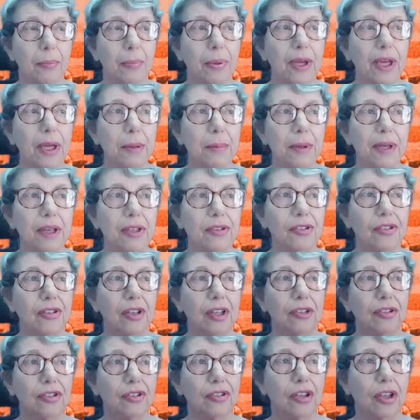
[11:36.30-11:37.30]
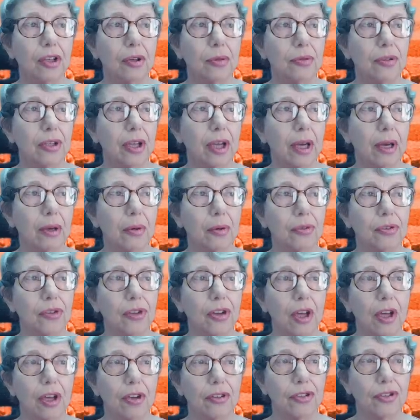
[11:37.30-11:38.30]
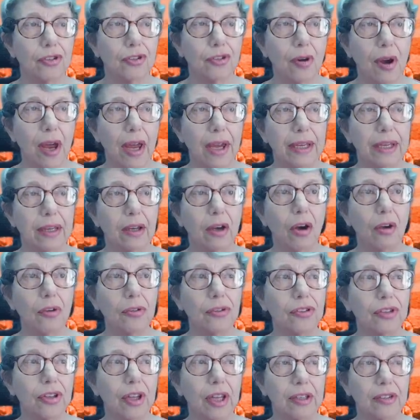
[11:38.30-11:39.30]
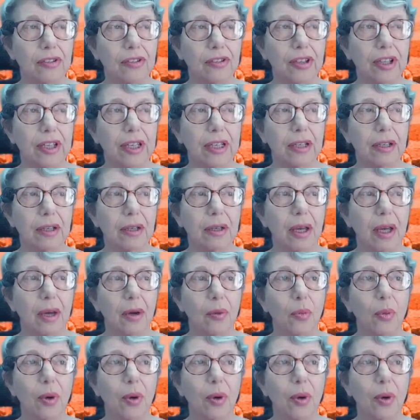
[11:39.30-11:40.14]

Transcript: BBC Studios strike content deal